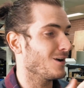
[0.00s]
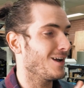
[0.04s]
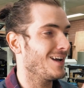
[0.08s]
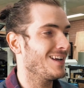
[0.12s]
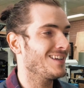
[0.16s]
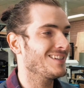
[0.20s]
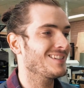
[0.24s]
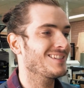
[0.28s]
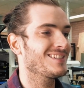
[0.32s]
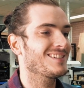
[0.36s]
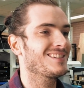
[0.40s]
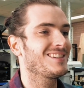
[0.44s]

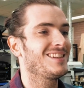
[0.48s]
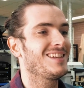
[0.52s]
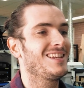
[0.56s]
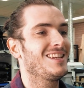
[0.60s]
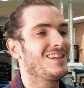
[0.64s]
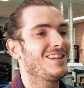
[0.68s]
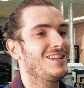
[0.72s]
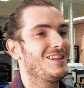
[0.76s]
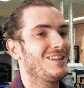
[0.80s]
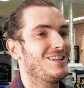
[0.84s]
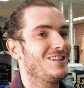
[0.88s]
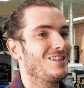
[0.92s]
us,
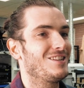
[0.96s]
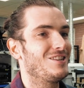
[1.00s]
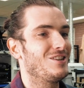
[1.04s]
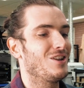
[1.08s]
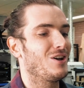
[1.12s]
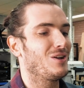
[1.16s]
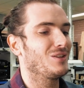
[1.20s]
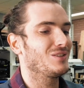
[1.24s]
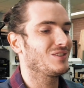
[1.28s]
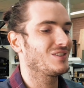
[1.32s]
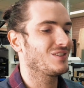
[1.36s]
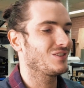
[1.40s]

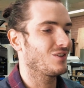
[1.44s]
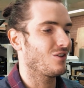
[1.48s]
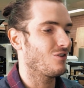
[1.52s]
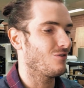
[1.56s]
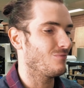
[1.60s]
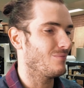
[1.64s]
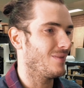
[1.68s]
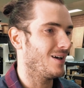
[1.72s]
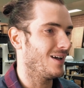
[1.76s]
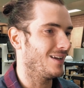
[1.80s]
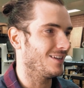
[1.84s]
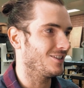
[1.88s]
not so
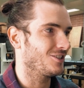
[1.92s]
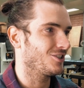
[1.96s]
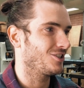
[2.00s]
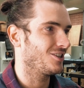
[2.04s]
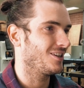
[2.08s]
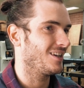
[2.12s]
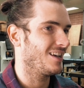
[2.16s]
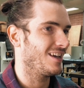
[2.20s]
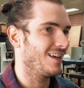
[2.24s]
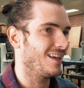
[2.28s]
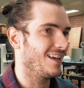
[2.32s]
much.